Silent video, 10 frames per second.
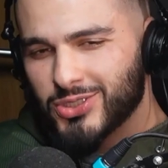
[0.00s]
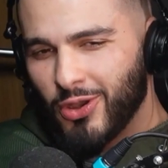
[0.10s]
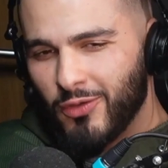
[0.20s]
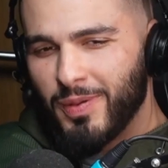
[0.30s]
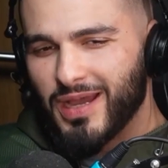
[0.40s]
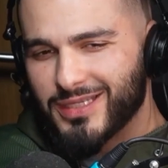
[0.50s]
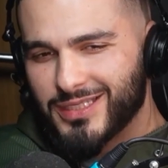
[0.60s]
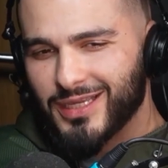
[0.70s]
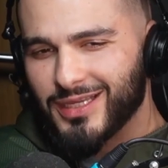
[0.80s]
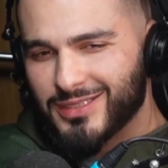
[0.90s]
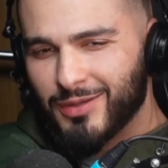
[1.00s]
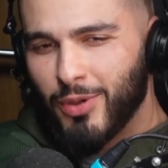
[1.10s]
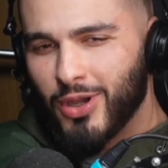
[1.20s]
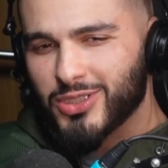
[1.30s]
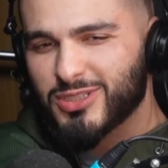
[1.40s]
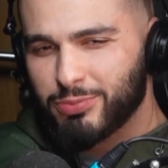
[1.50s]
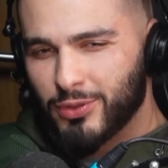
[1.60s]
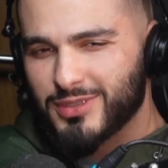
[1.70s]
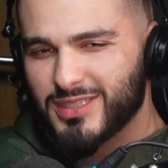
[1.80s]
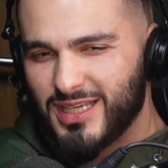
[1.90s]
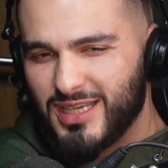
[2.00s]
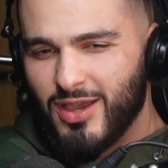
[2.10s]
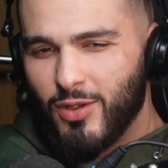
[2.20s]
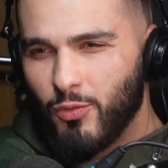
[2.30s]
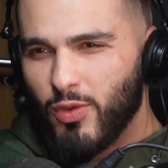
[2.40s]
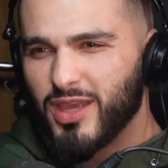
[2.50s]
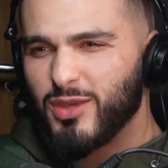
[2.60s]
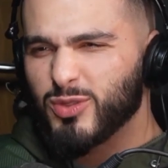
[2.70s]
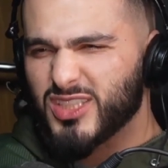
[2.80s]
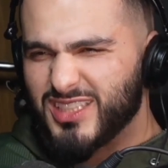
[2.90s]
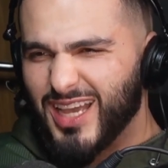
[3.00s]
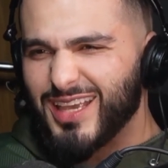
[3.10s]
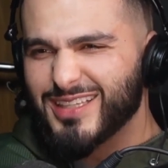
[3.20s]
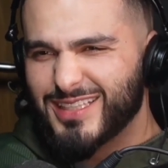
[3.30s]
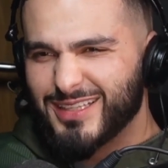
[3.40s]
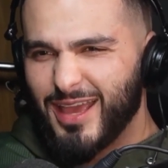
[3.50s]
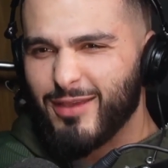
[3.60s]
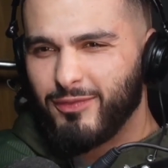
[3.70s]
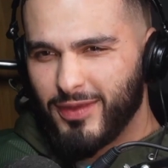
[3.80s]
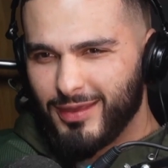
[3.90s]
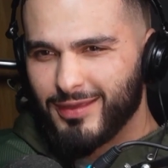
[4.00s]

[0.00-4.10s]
go back to, to Marcus Bronzy where he He was dieting heavy?